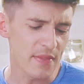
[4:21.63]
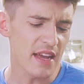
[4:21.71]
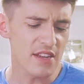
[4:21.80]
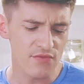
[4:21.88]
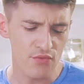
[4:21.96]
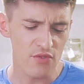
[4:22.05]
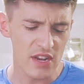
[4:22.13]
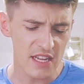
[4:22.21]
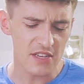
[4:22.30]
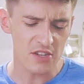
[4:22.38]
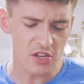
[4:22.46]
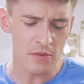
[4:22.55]
That is
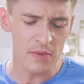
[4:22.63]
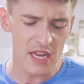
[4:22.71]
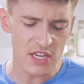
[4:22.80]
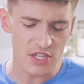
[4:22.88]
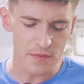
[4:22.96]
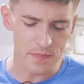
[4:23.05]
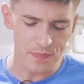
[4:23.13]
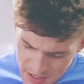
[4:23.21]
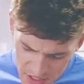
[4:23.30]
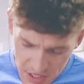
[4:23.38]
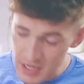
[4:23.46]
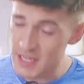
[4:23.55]
really good combination.
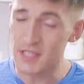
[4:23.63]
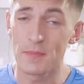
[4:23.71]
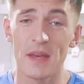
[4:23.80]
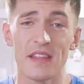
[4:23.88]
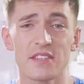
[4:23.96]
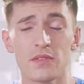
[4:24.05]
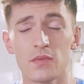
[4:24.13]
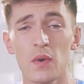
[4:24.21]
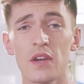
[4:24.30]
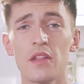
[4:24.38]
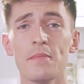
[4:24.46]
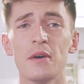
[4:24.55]
Goodness me, this is
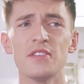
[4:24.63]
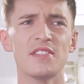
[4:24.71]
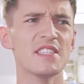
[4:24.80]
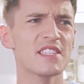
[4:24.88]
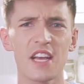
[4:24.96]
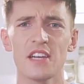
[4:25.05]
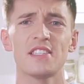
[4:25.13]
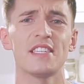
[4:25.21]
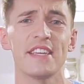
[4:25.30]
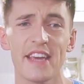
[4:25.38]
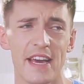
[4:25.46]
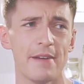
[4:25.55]
one of the most
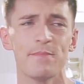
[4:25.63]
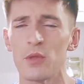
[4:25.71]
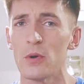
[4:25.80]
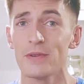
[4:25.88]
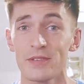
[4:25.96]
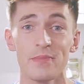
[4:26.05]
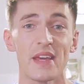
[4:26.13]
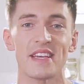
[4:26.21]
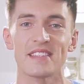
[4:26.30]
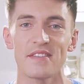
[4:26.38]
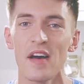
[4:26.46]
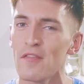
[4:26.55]
disgusting yet awesome
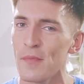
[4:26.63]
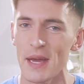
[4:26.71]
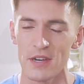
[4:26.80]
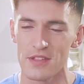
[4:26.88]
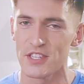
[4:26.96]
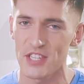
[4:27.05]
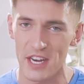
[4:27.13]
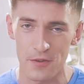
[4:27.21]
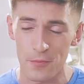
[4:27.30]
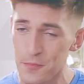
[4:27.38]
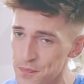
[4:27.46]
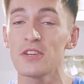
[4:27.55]
things I've ever made on this
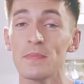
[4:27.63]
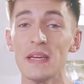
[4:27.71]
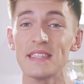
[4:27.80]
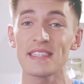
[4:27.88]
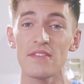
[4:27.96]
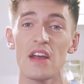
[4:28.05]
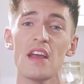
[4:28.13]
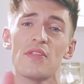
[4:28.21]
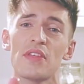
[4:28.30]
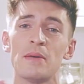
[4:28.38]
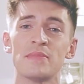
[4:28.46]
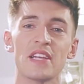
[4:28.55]
channel. Do please give it a
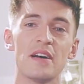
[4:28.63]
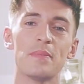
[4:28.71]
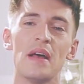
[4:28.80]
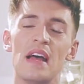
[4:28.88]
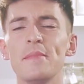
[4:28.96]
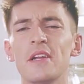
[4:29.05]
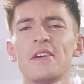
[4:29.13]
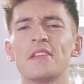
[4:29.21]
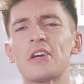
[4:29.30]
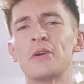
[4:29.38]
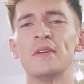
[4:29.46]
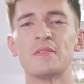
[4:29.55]
thumbs up. Let me know
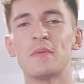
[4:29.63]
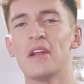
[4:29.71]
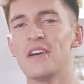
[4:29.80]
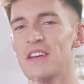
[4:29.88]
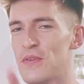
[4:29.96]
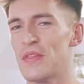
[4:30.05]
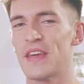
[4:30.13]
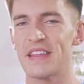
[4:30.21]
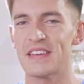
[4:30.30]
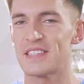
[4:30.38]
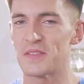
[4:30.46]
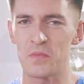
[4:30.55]
in the comments below if you
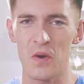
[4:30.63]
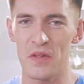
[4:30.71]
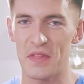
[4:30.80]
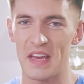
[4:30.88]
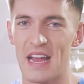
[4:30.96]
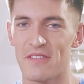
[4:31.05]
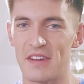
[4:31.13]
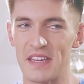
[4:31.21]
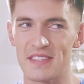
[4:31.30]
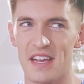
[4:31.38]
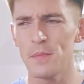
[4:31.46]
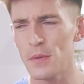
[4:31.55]
think this is worth the
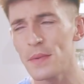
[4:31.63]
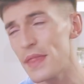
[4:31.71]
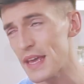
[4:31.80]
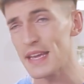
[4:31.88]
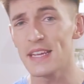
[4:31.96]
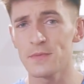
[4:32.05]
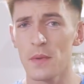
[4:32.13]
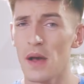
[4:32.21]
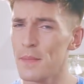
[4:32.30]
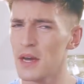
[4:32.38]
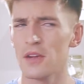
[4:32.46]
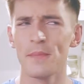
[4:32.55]
calories. I probably think it is, but
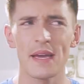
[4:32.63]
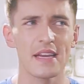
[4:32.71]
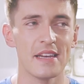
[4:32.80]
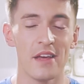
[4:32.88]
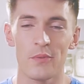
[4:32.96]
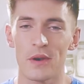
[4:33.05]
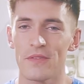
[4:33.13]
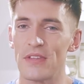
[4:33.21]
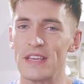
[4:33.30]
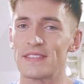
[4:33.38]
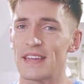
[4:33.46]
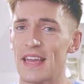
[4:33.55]
I might not make another one of
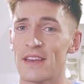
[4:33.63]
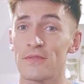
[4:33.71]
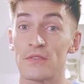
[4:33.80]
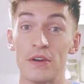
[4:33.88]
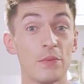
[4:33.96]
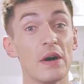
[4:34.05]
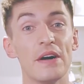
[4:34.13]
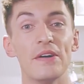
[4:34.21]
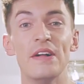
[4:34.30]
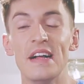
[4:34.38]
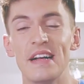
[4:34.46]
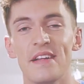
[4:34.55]
these again for a while.